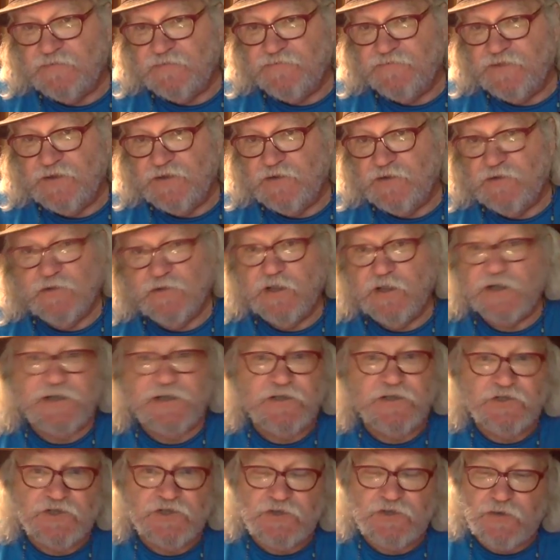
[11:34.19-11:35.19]

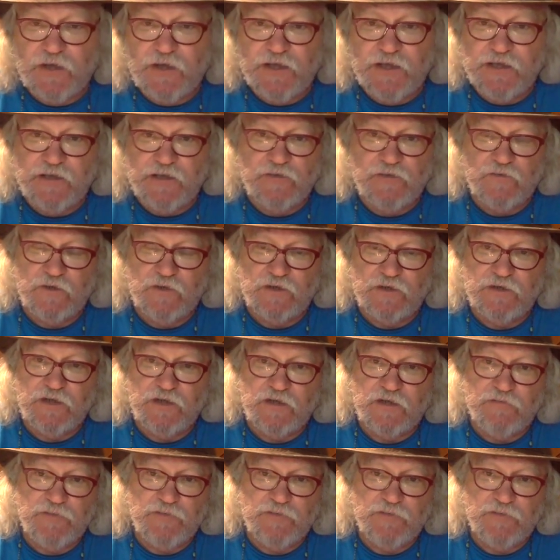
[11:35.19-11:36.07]
lucky strike and whatnot,